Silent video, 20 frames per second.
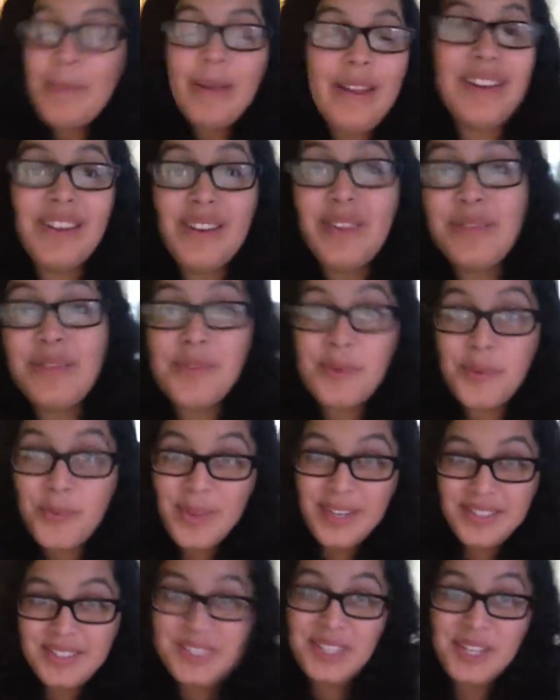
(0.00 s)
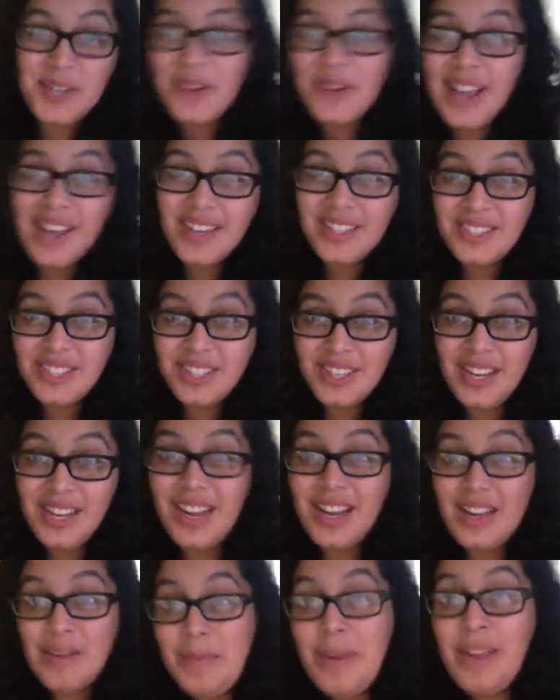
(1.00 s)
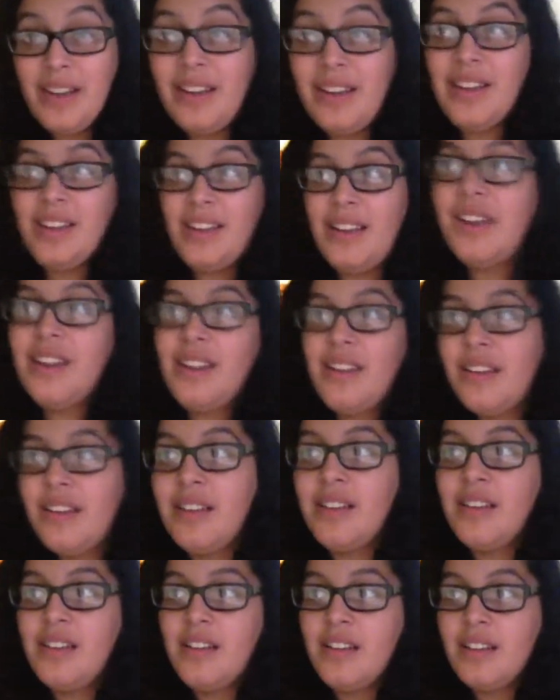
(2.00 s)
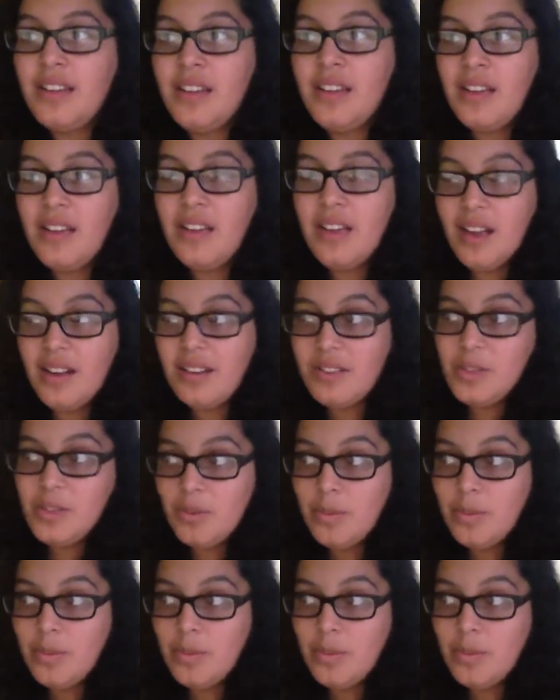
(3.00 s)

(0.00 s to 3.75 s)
pended a few weeks ago, actually. I got pended on